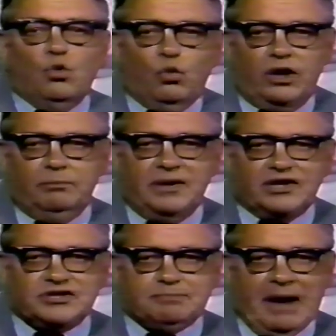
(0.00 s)
We'll be
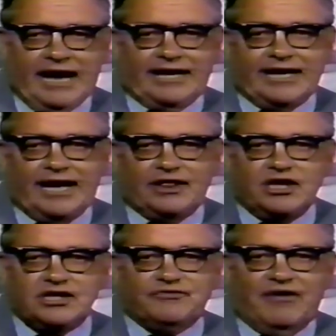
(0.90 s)
expanding on
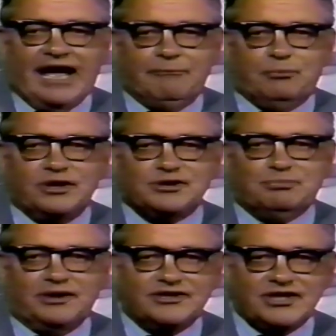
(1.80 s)
these five
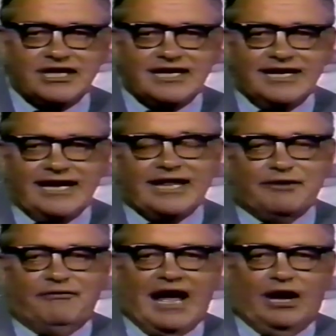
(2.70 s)
principles in
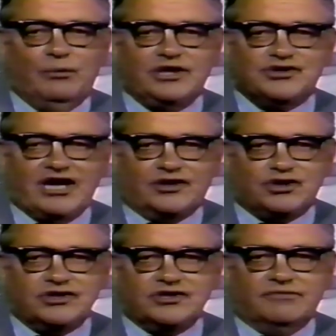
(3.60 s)
the following
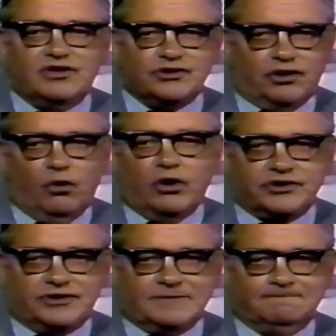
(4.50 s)
sections of this
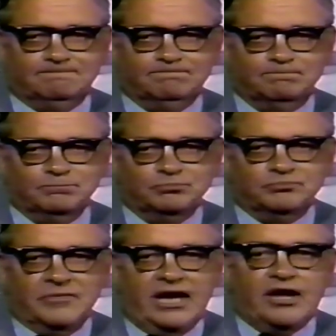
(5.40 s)
course.
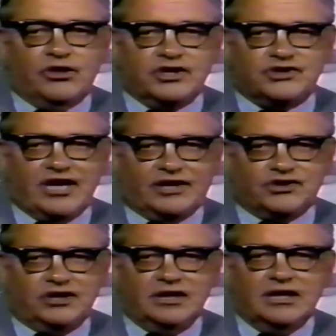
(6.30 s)
In this
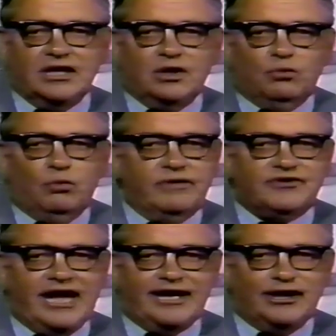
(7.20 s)
section, we've
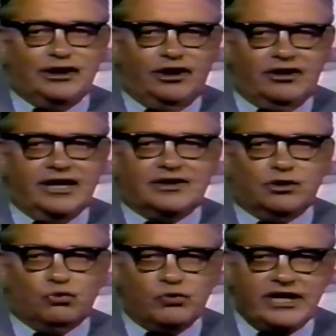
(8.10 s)
taken a look at the
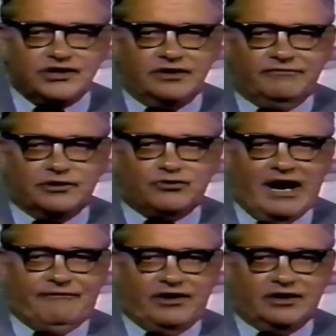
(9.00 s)
reason for
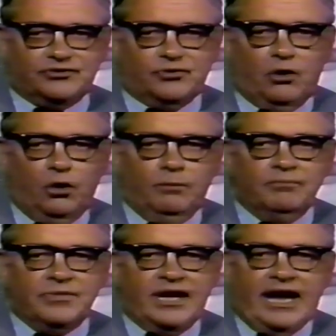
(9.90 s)
traffic control
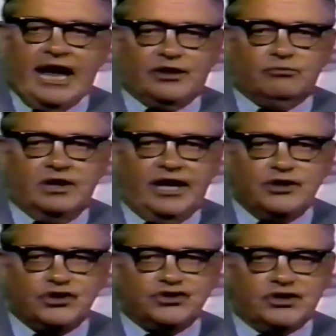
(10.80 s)
and the
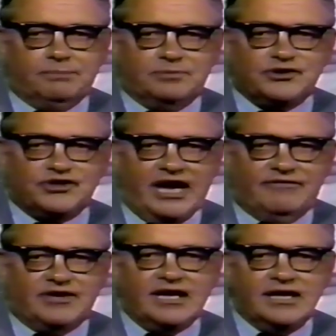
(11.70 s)
relationship to
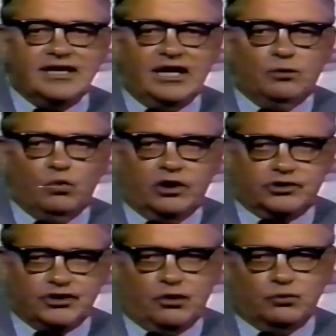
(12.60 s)
safety in work
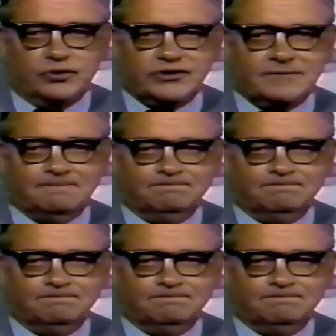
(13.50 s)
zones.